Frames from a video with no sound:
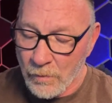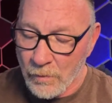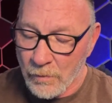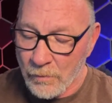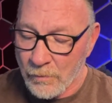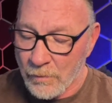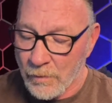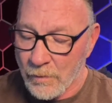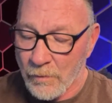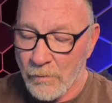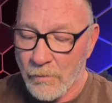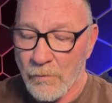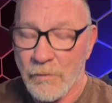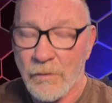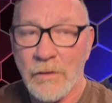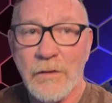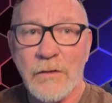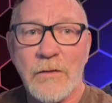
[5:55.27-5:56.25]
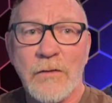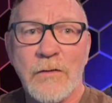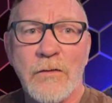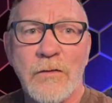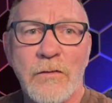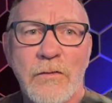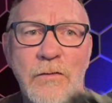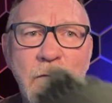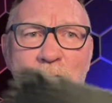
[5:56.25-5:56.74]
And there
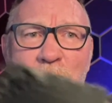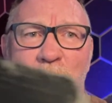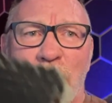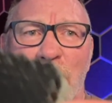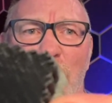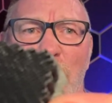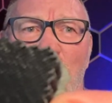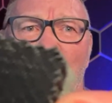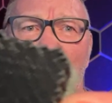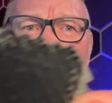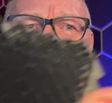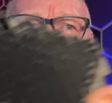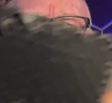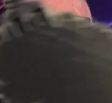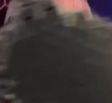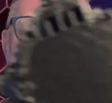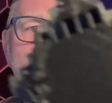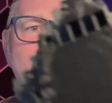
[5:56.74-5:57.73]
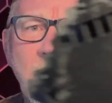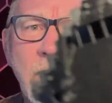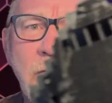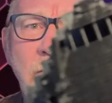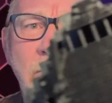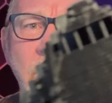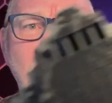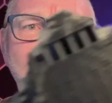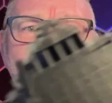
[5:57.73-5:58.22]
is
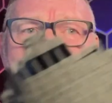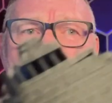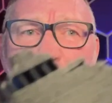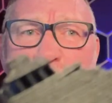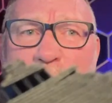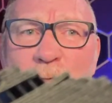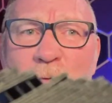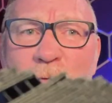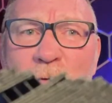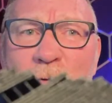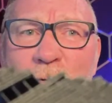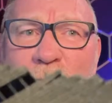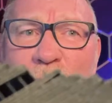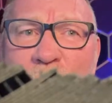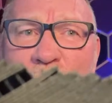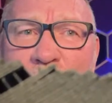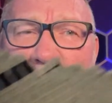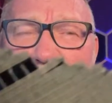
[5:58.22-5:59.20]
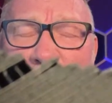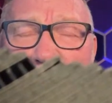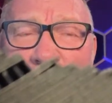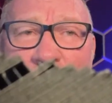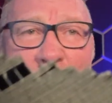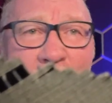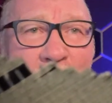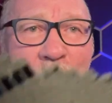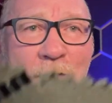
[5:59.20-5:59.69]
the support.
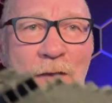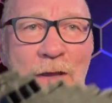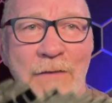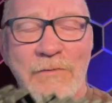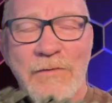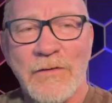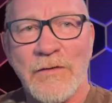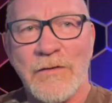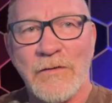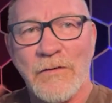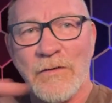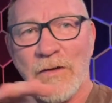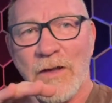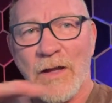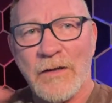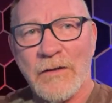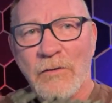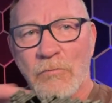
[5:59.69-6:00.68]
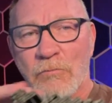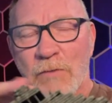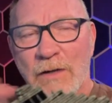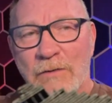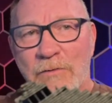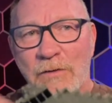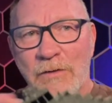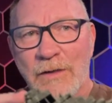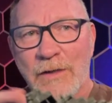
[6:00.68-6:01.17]
That's in like a
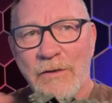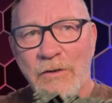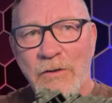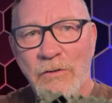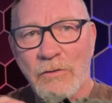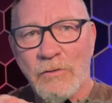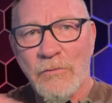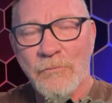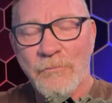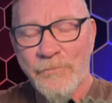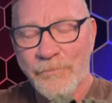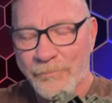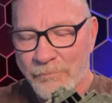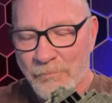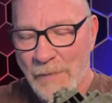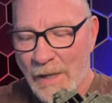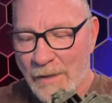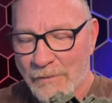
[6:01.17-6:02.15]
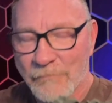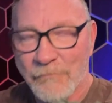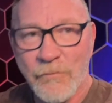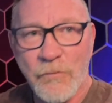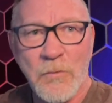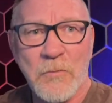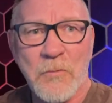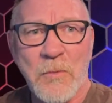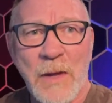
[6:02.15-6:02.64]
rectilinear back and
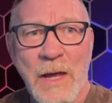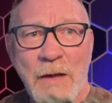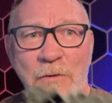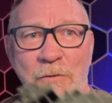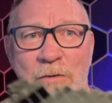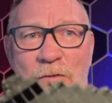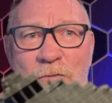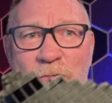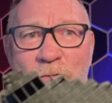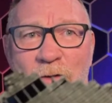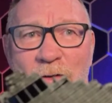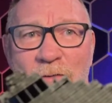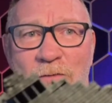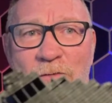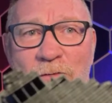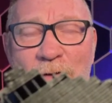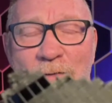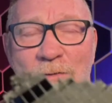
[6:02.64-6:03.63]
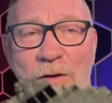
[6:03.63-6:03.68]
forth pattern, as you can see